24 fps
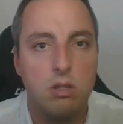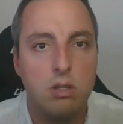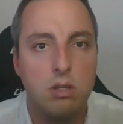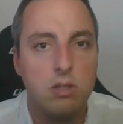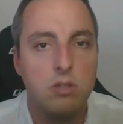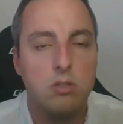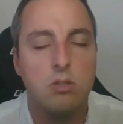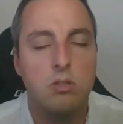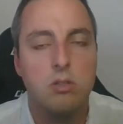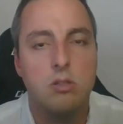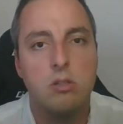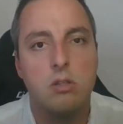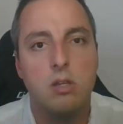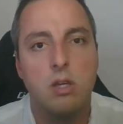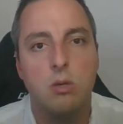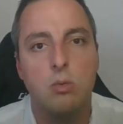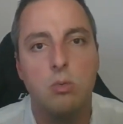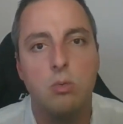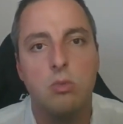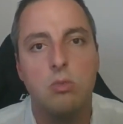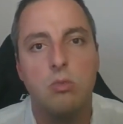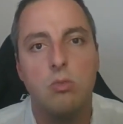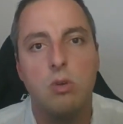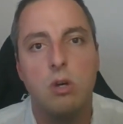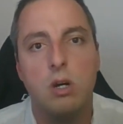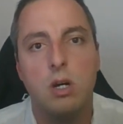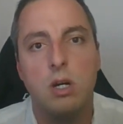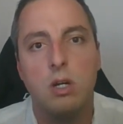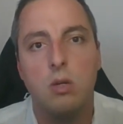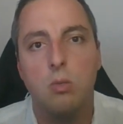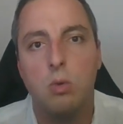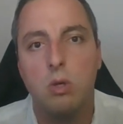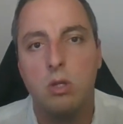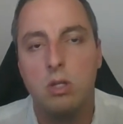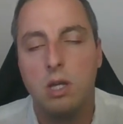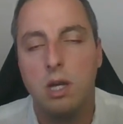tests they would
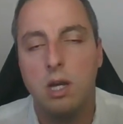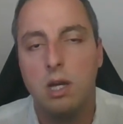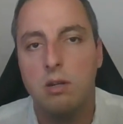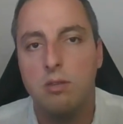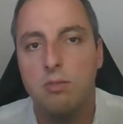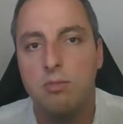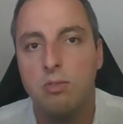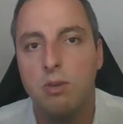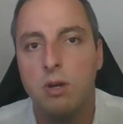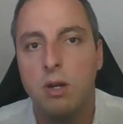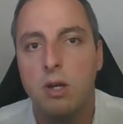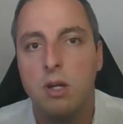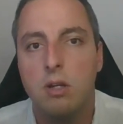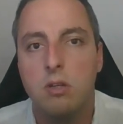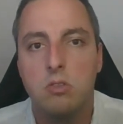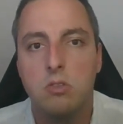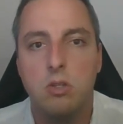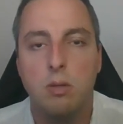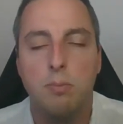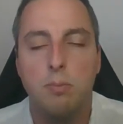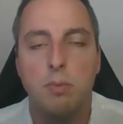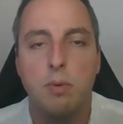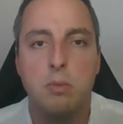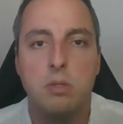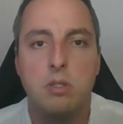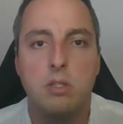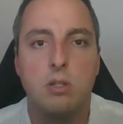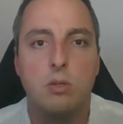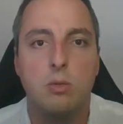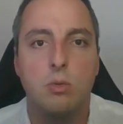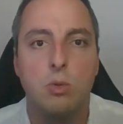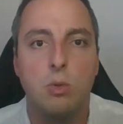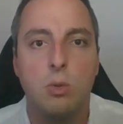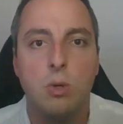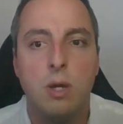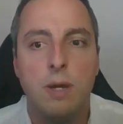run, what kind of supplements
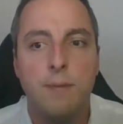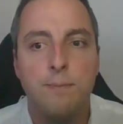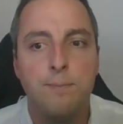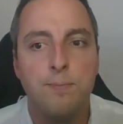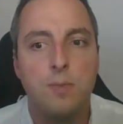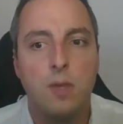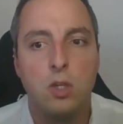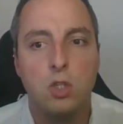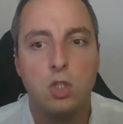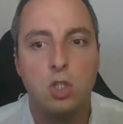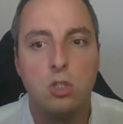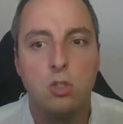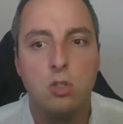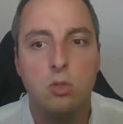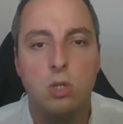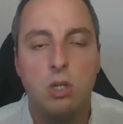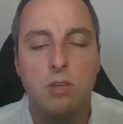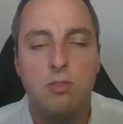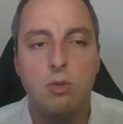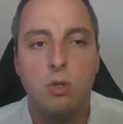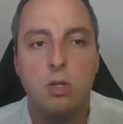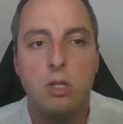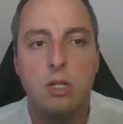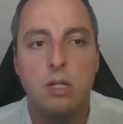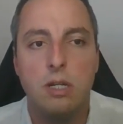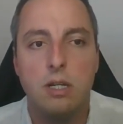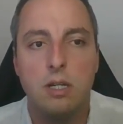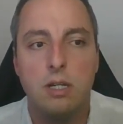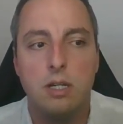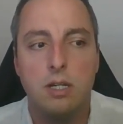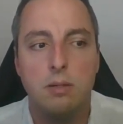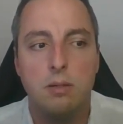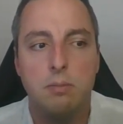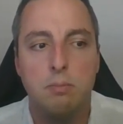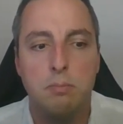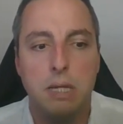they'll do, just to give you
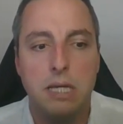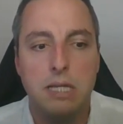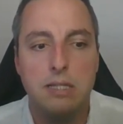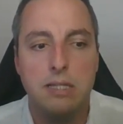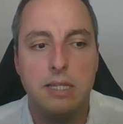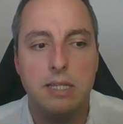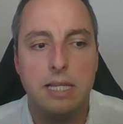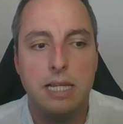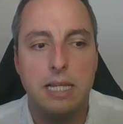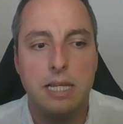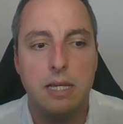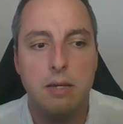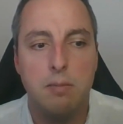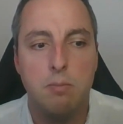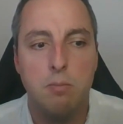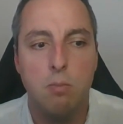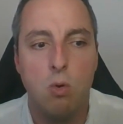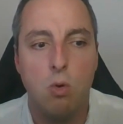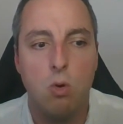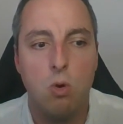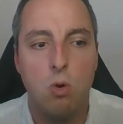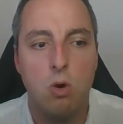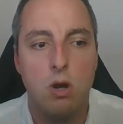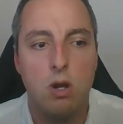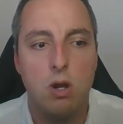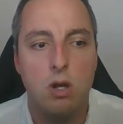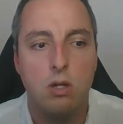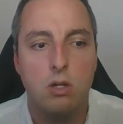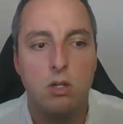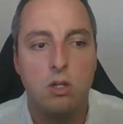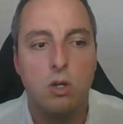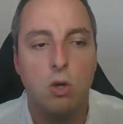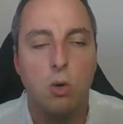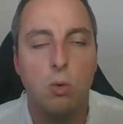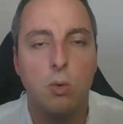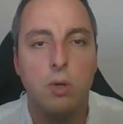basically a more
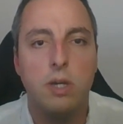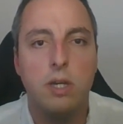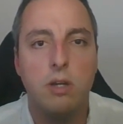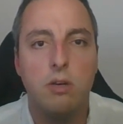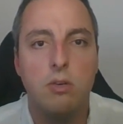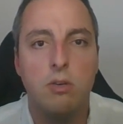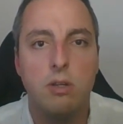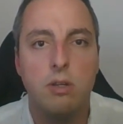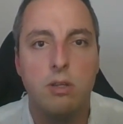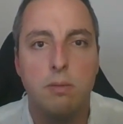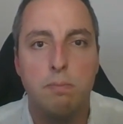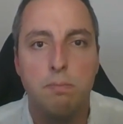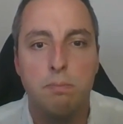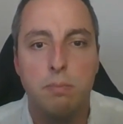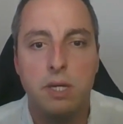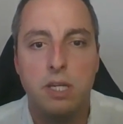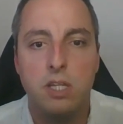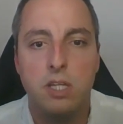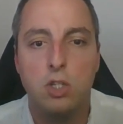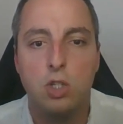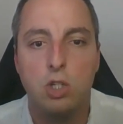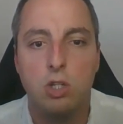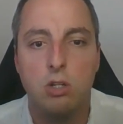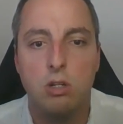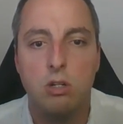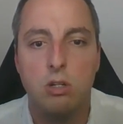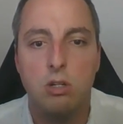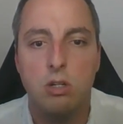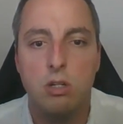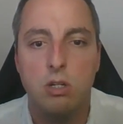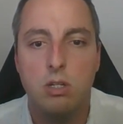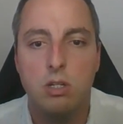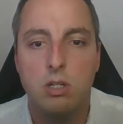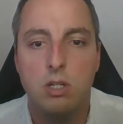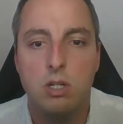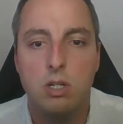coherent
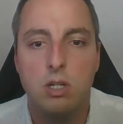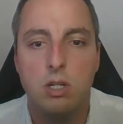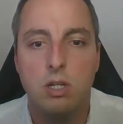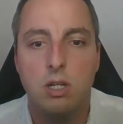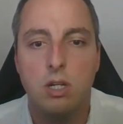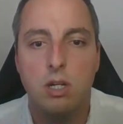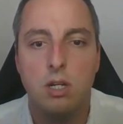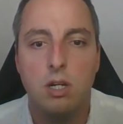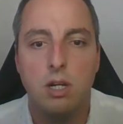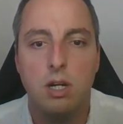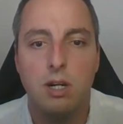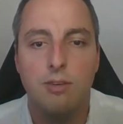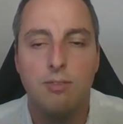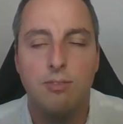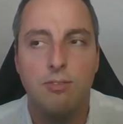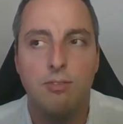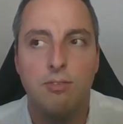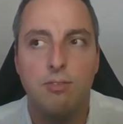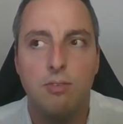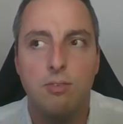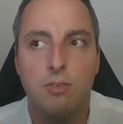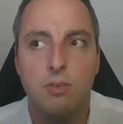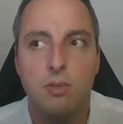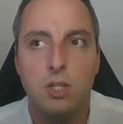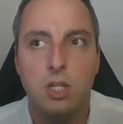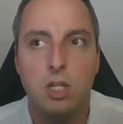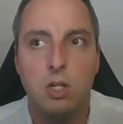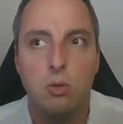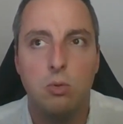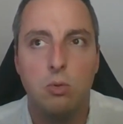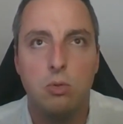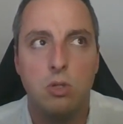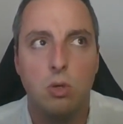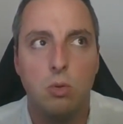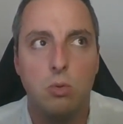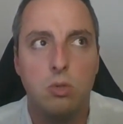picture of,
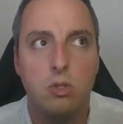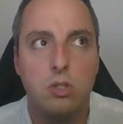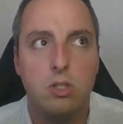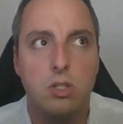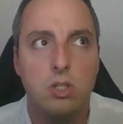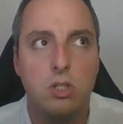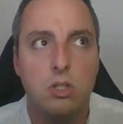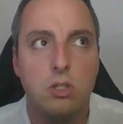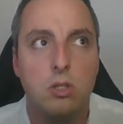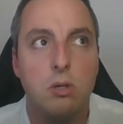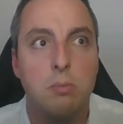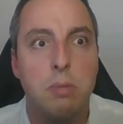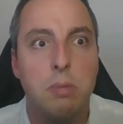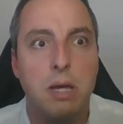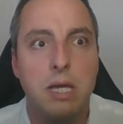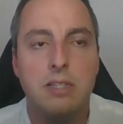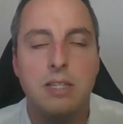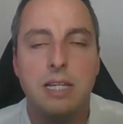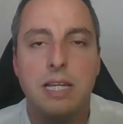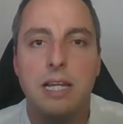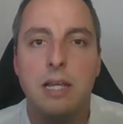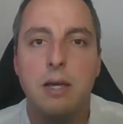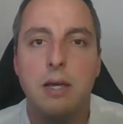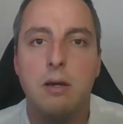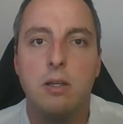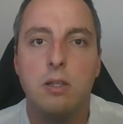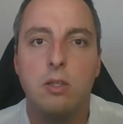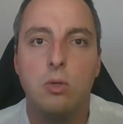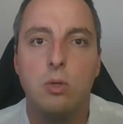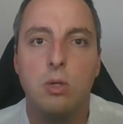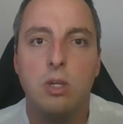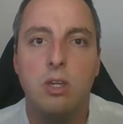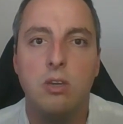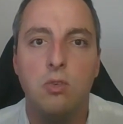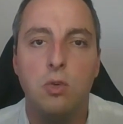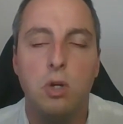so it's basically
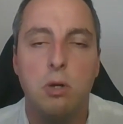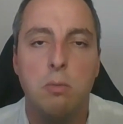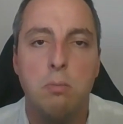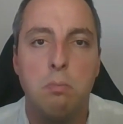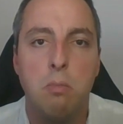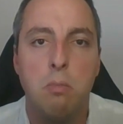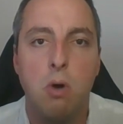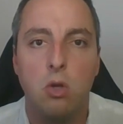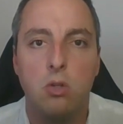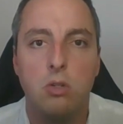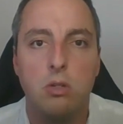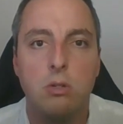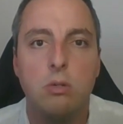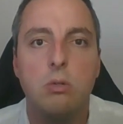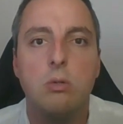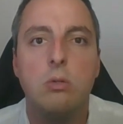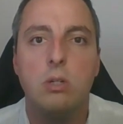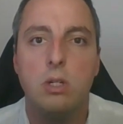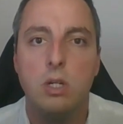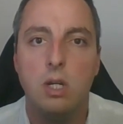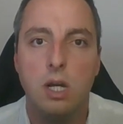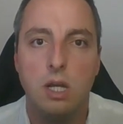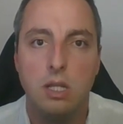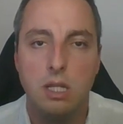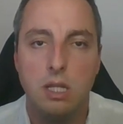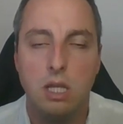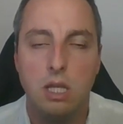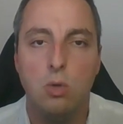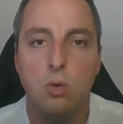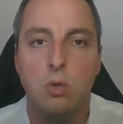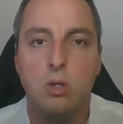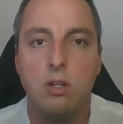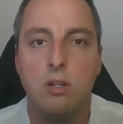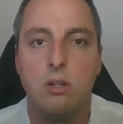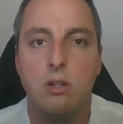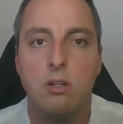to give you a model that
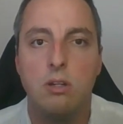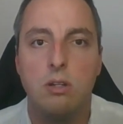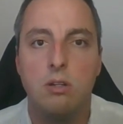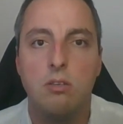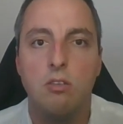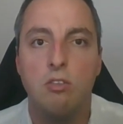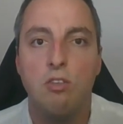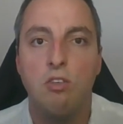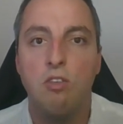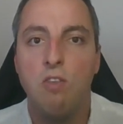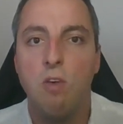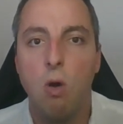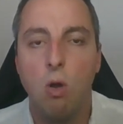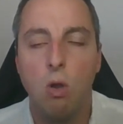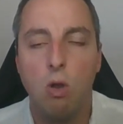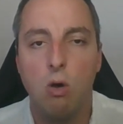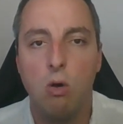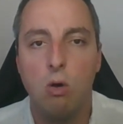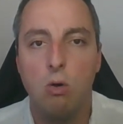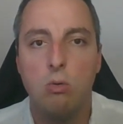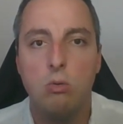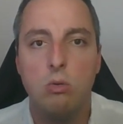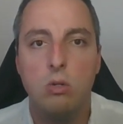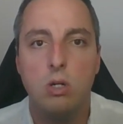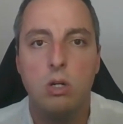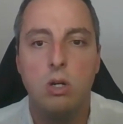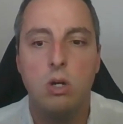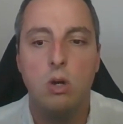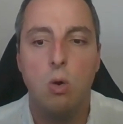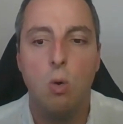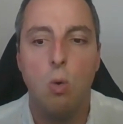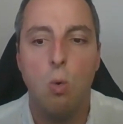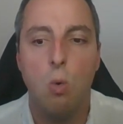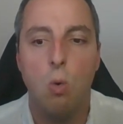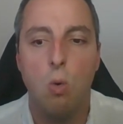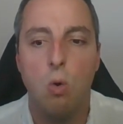you can follow
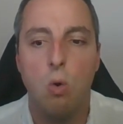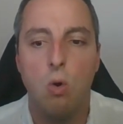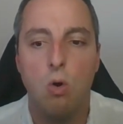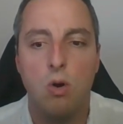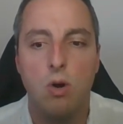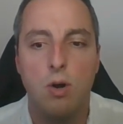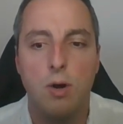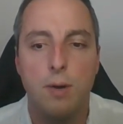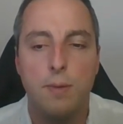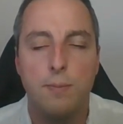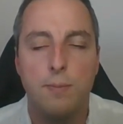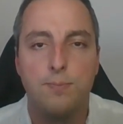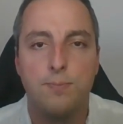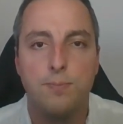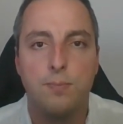or